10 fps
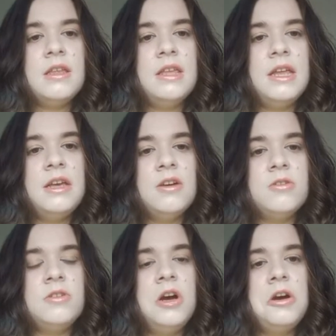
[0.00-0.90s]
Then it
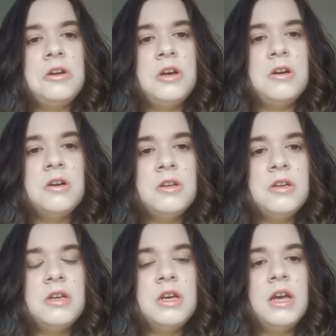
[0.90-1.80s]
got darker
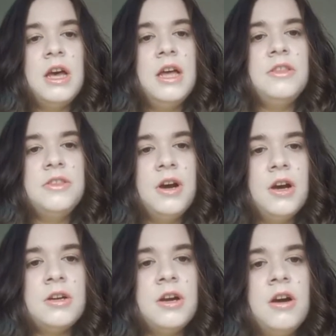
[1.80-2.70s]
and
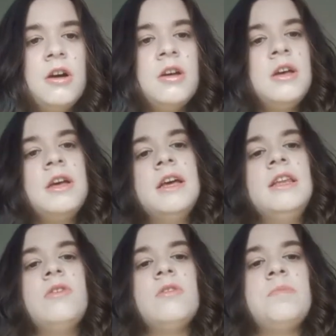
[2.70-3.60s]
darker,
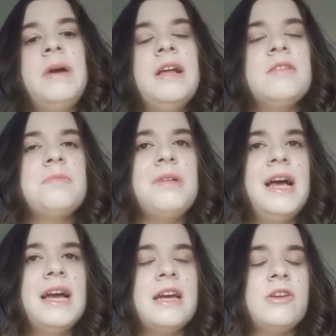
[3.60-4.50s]
and it was pitch
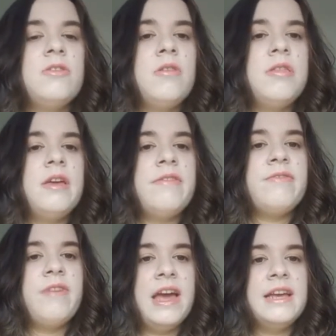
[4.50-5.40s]
black. I couldn't see a
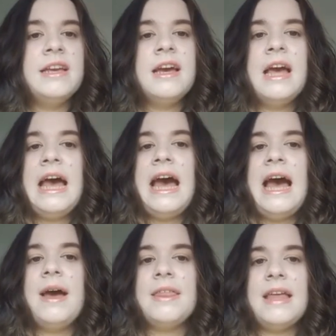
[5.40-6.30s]
thing.
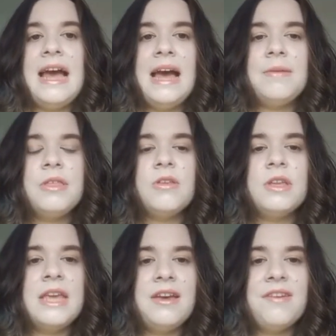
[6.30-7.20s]
I was
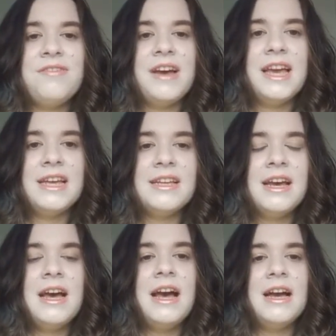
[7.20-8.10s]
absolutely terrified.
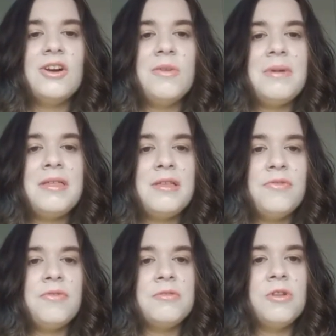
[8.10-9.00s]
I got
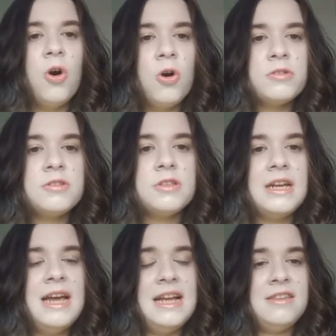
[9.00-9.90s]
myself lost,
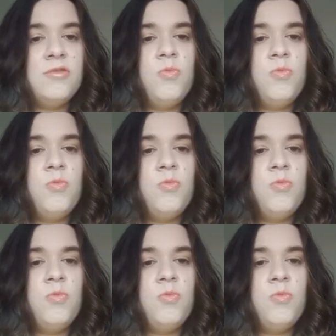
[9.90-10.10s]
and I had to